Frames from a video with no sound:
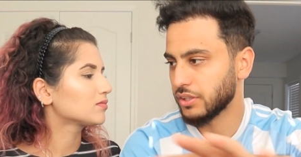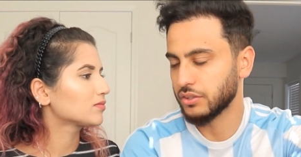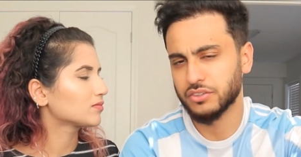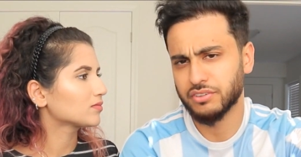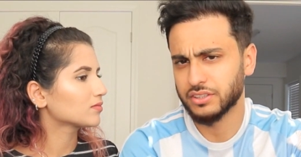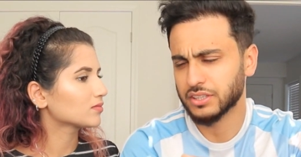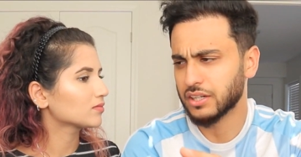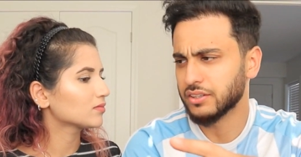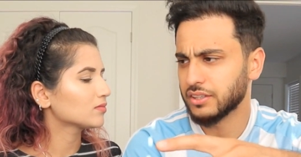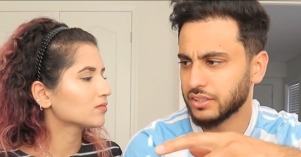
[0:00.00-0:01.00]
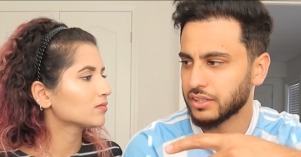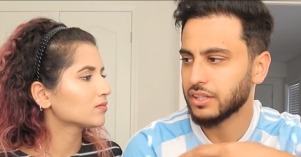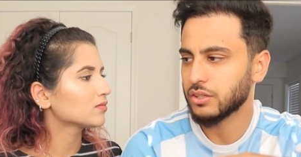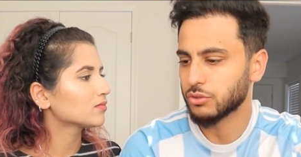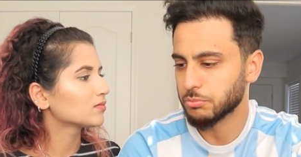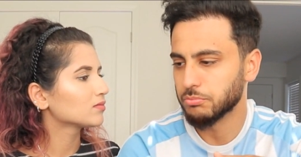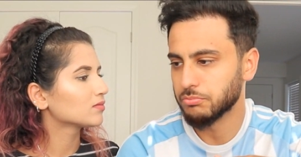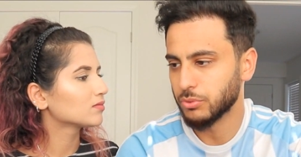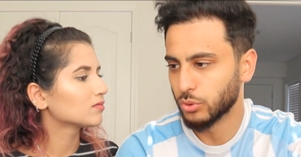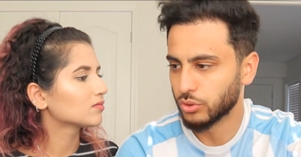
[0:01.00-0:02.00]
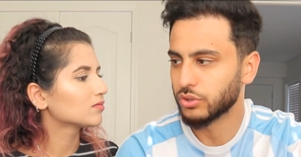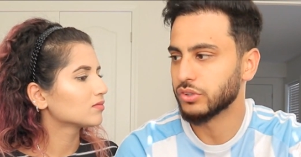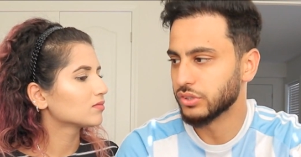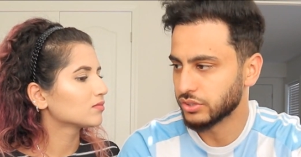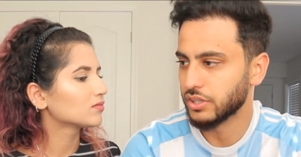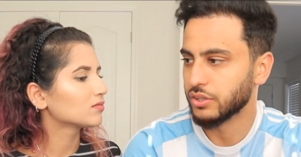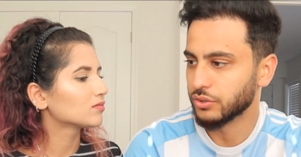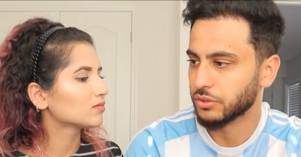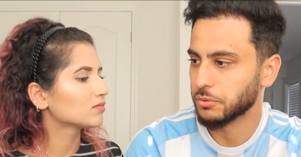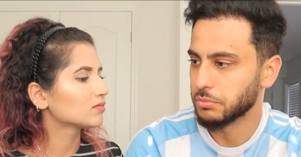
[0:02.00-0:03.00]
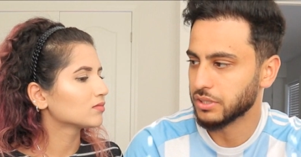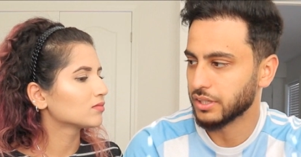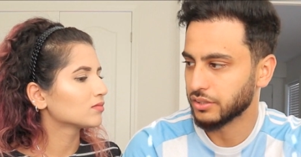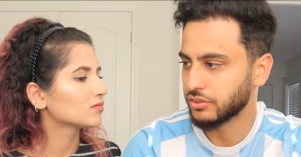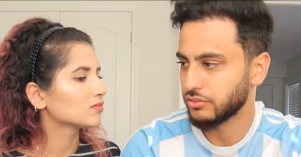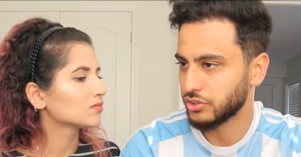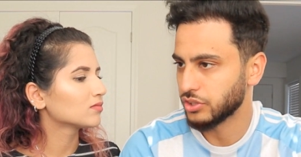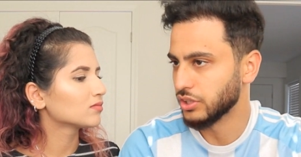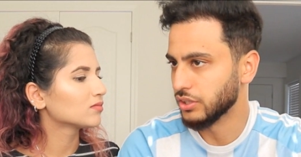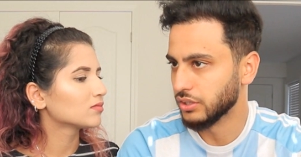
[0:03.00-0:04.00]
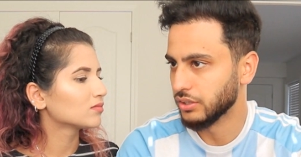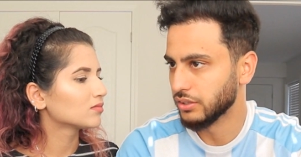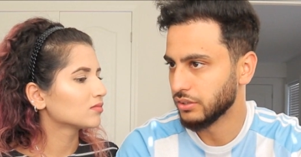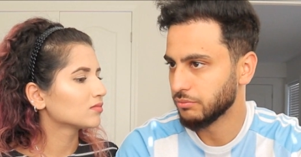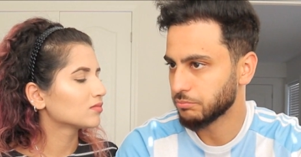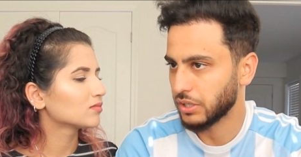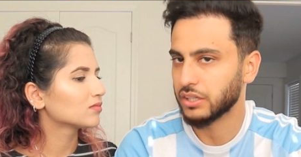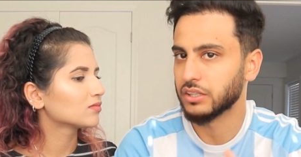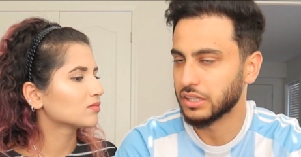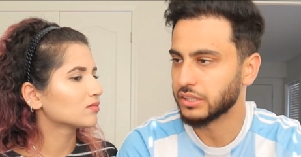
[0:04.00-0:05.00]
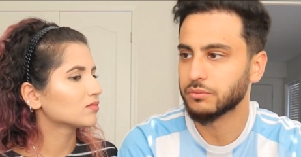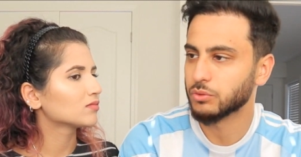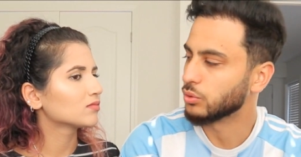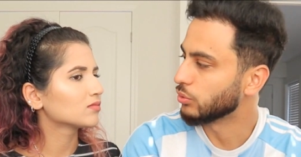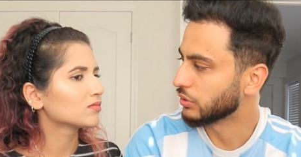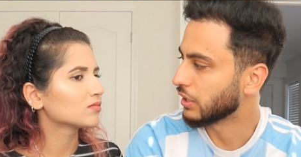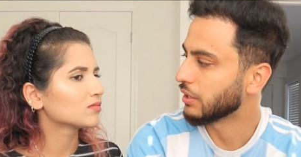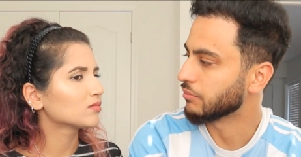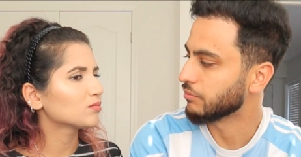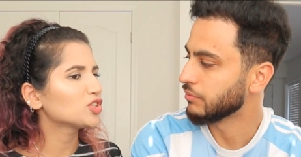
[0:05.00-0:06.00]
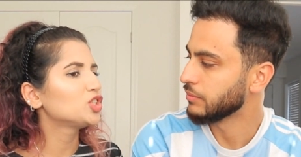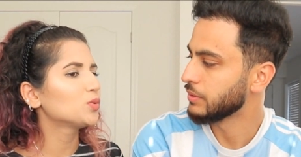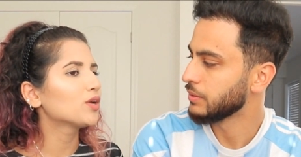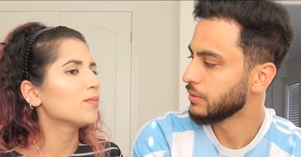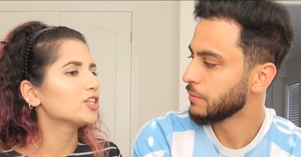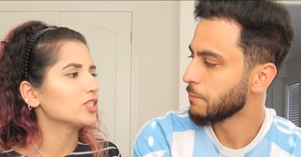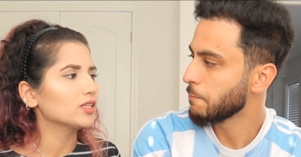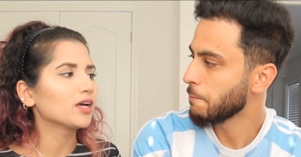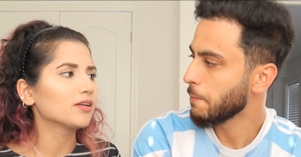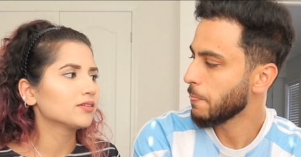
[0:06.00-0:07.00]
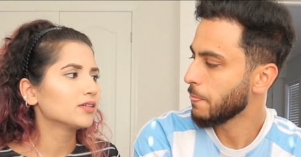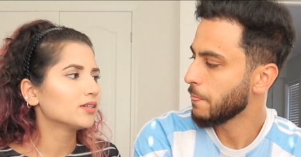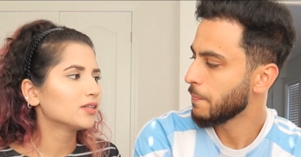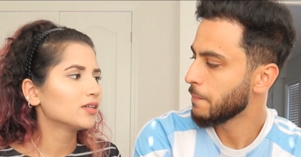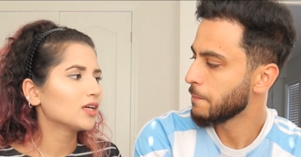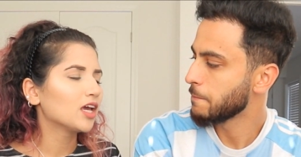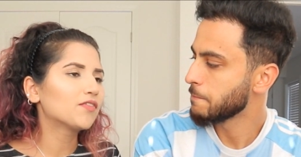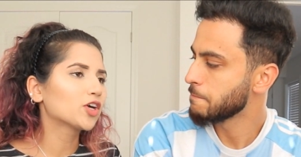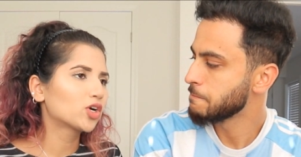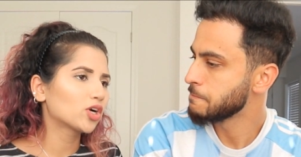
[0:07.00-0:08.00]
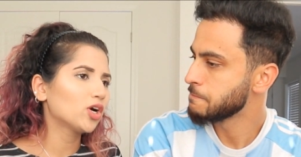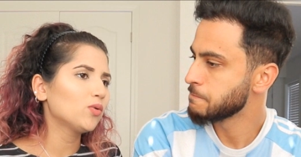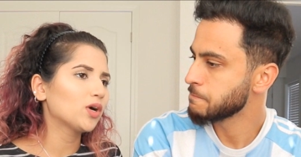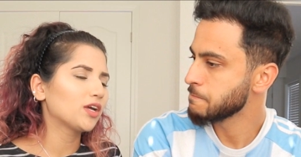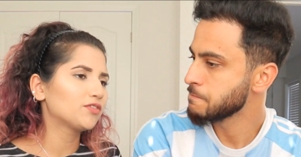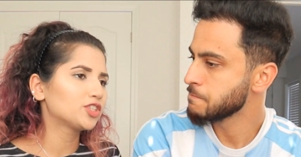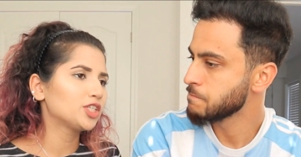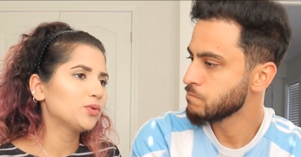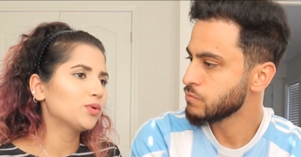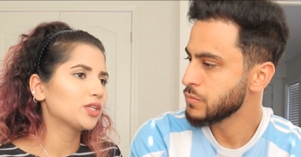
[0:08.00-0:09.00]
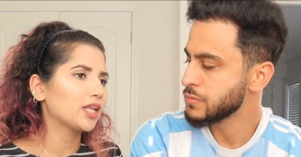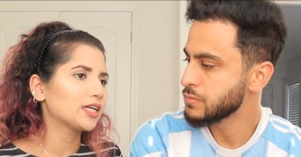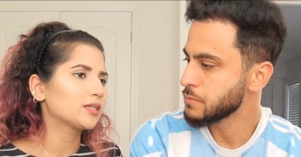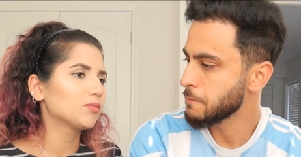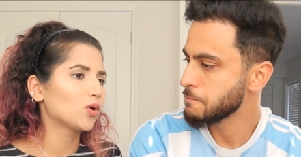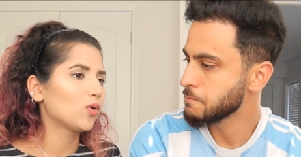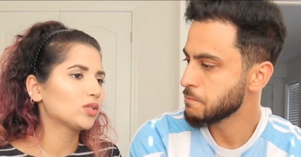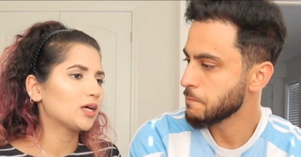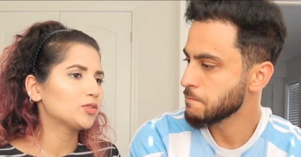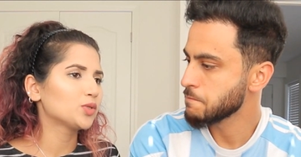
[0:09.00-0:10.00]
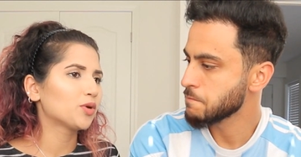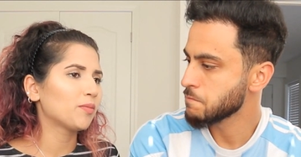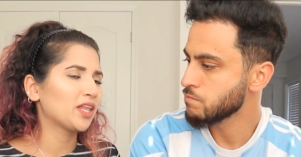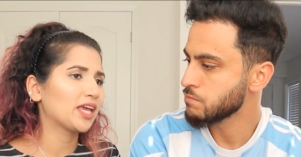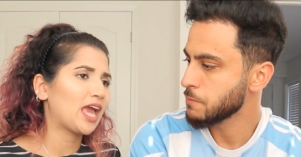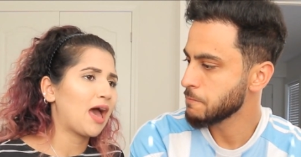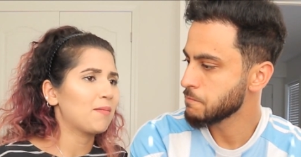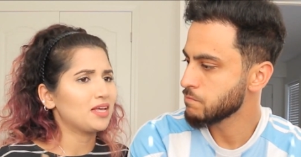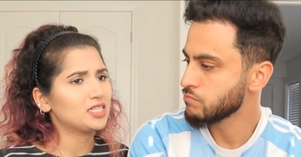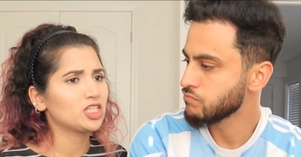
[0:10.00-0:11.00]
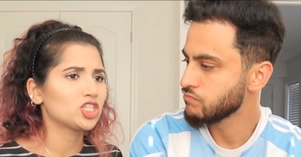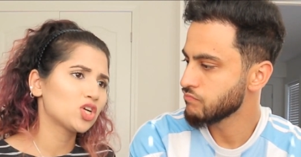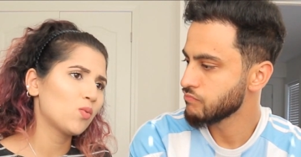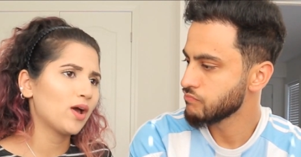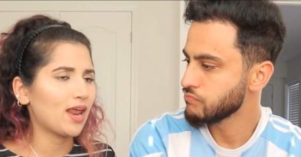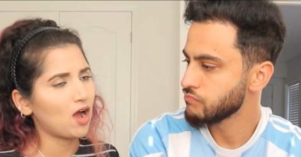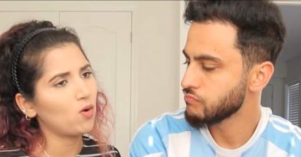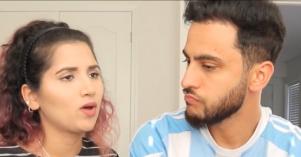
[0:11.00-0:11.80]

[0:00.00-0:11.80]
Speaker 1: trying to defend the guy or anything like that. Or the scenario could be that she kind of liked him the whole time.
Speaker 2: But she would have mentioned that. If a girl, if she would liked him the whole time, she would have been like, yeah, my sister went out